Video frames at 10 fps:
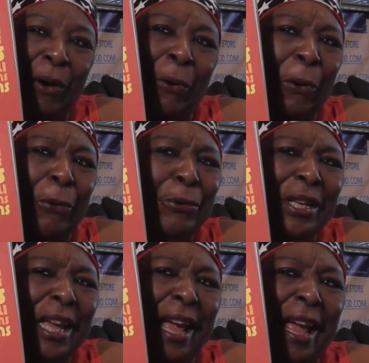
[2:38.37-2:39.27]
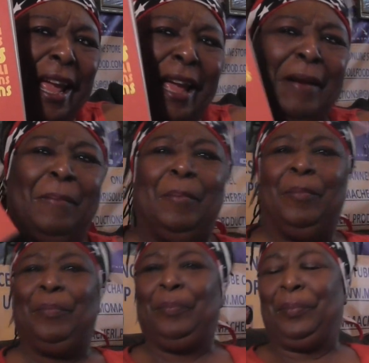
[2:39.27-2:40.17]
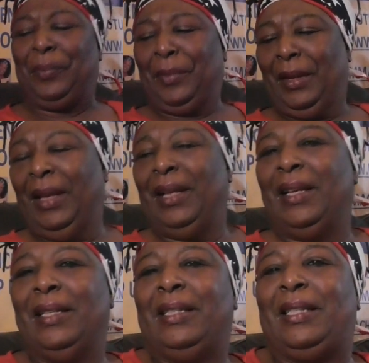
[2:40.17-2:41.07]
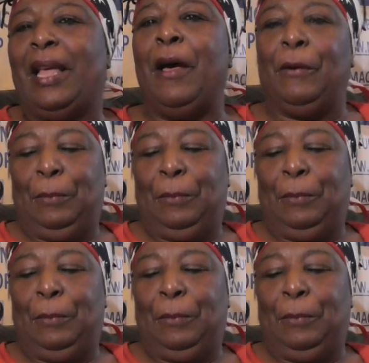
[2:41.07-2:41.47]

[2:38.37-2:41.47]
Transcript: Oh, yeah. So,